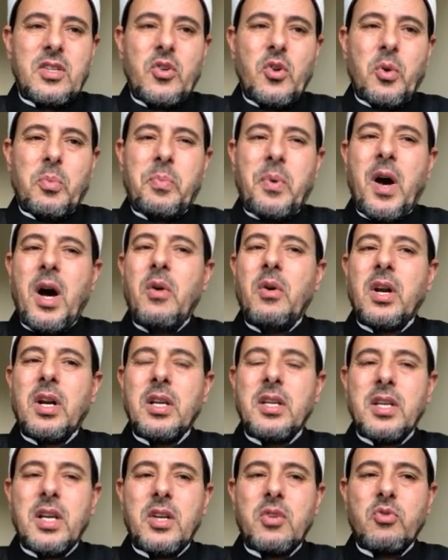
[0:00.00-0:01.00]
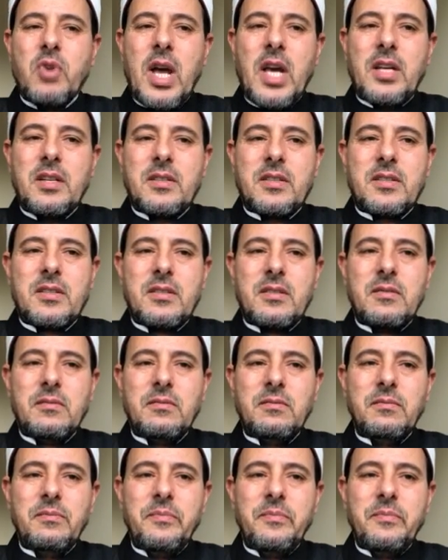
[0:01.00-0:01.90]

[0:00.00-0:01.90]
Your power and the grace